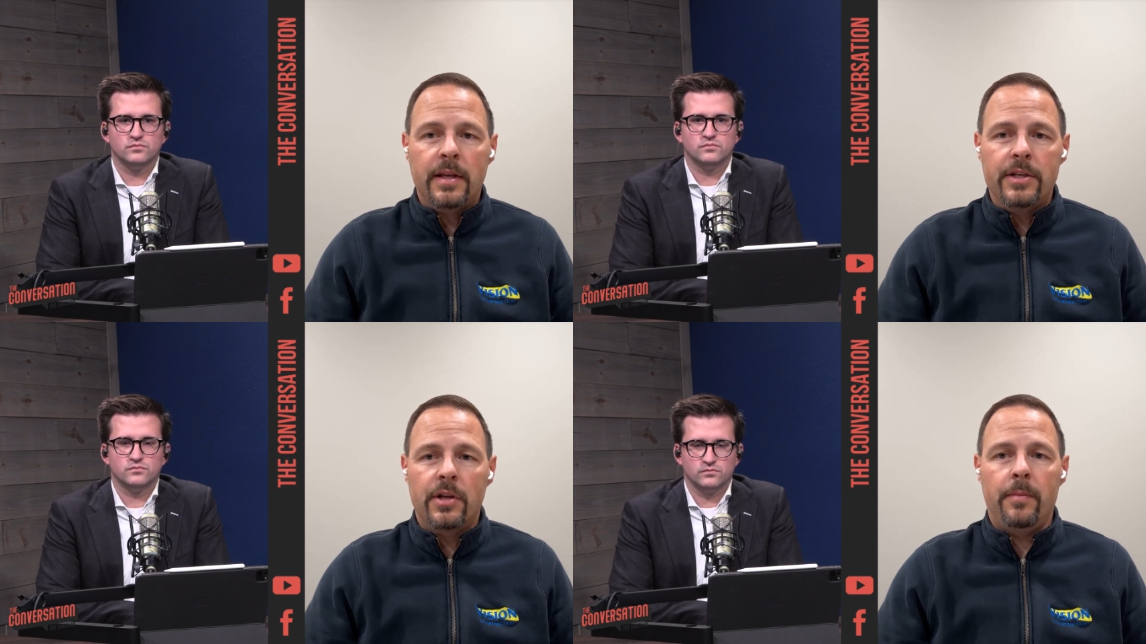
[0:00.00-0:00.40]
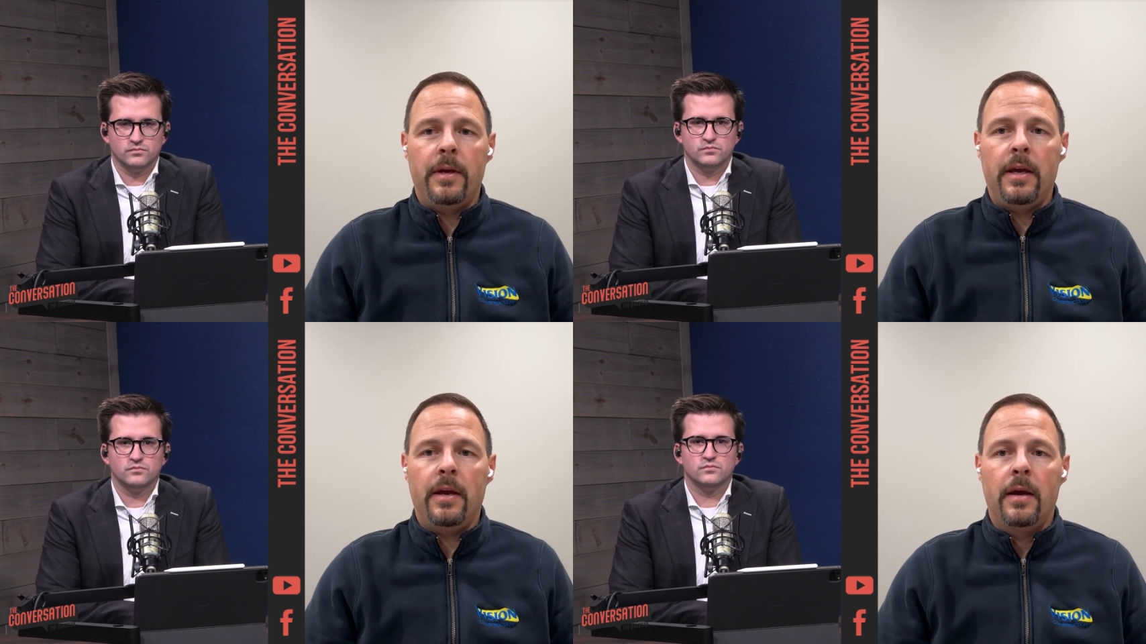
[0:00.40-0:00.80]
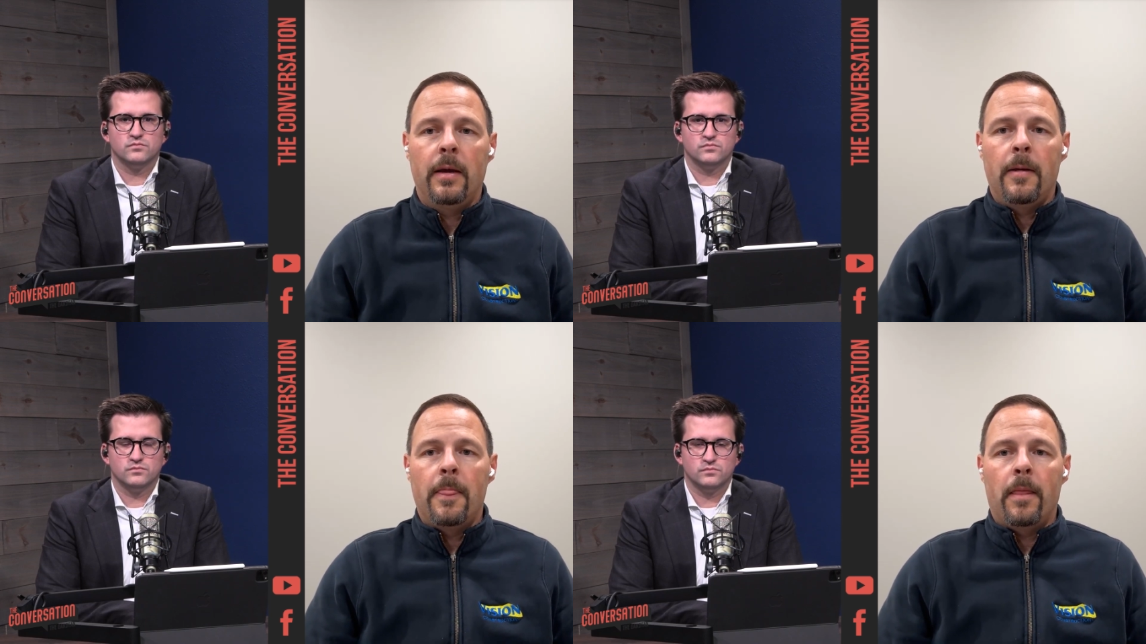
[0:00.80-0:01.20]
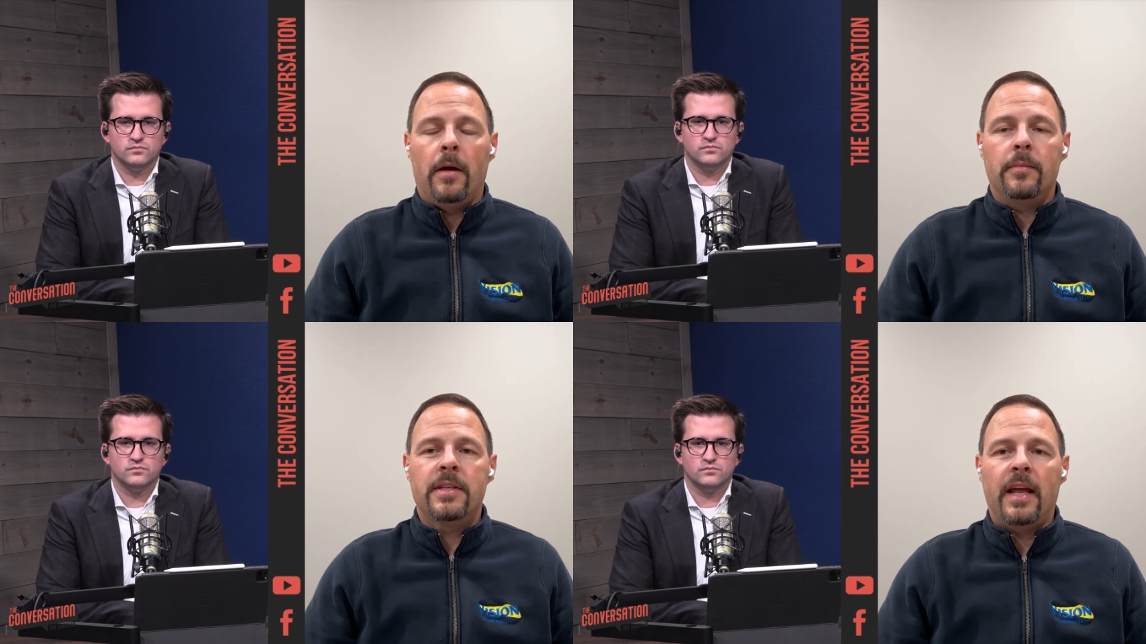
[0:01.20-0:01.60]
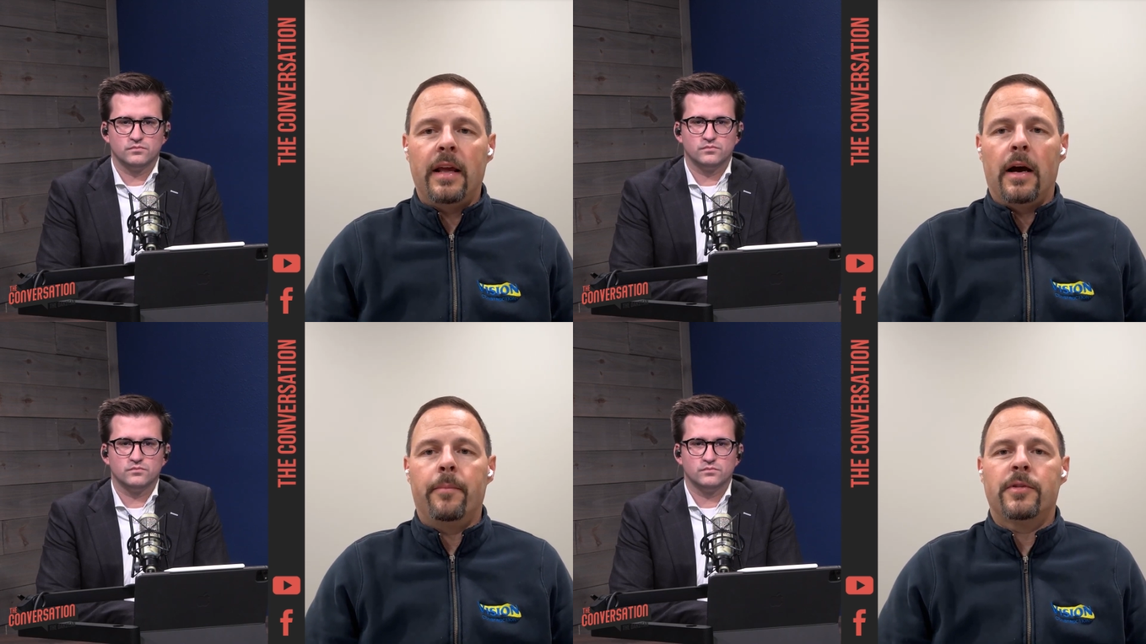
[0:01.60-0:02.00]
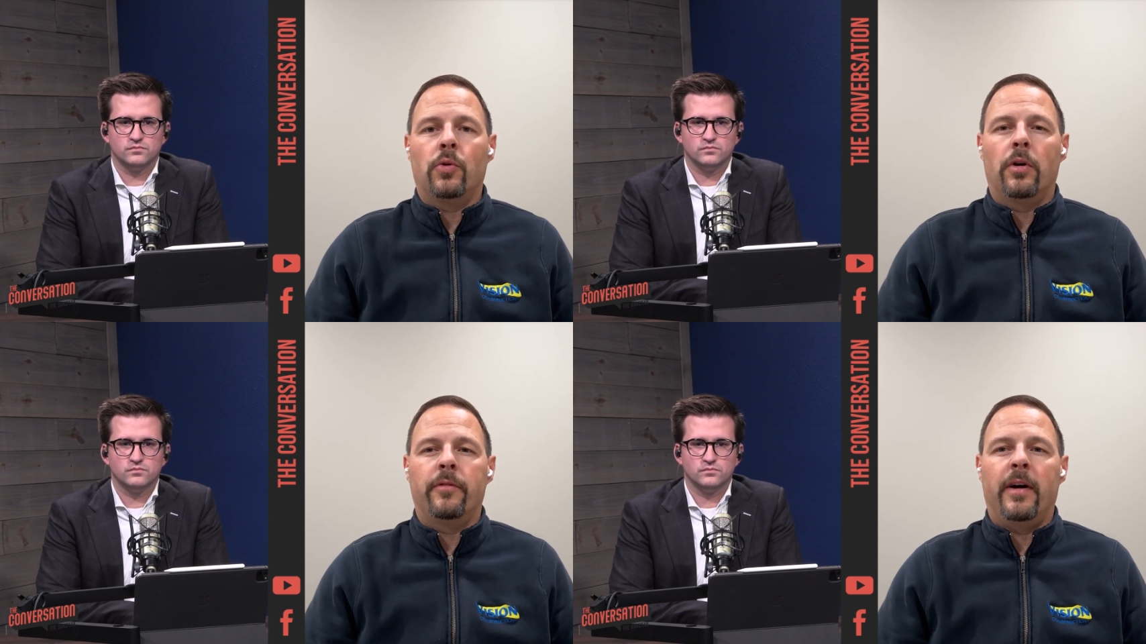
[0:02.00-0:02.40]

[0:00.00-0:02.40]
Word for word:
Speaker 1: They should be um, setting up sort of